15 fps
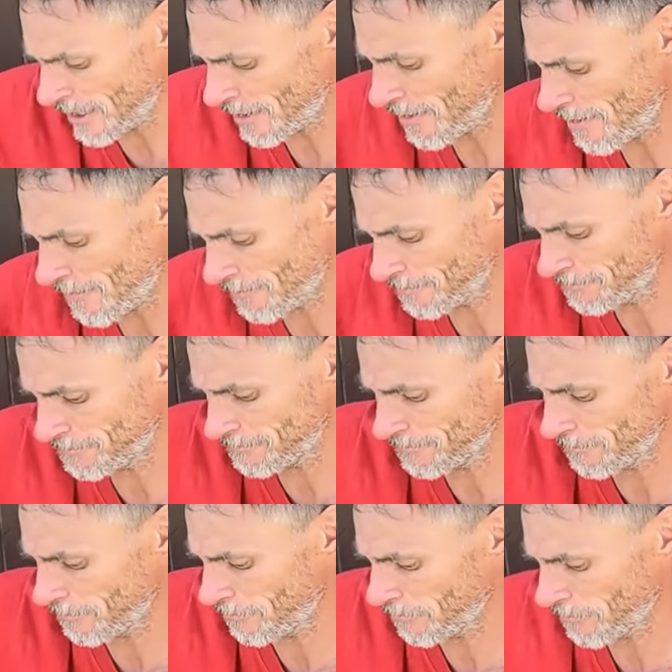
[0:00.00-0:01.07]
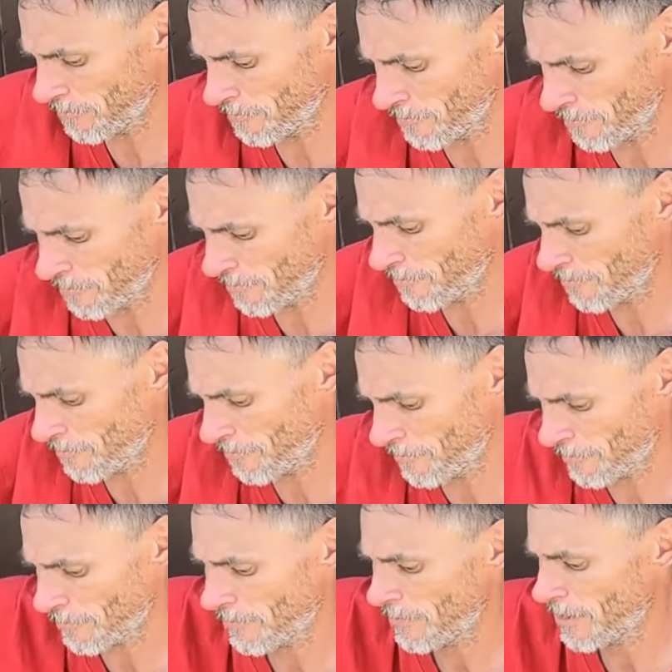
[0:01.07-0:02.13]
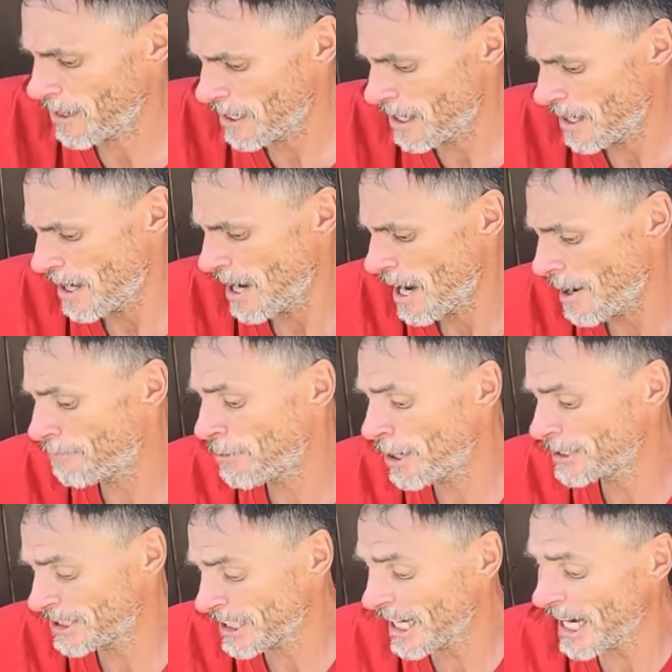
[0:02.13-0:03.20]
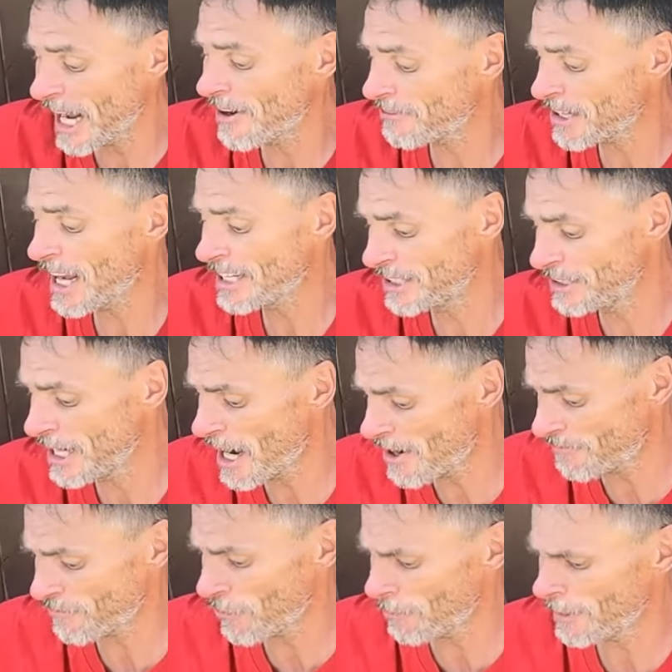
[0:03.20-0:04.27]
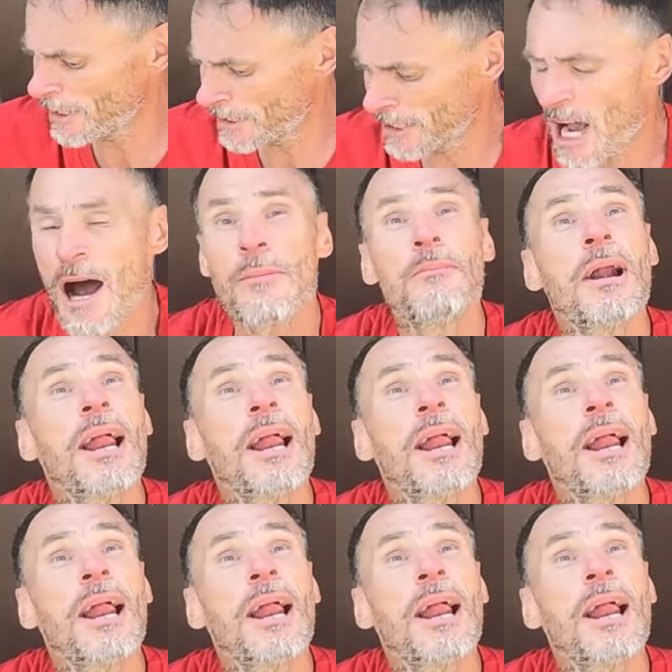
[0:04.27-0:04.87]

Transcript: stuff. But, uh, all right, sir be safe out here, man. God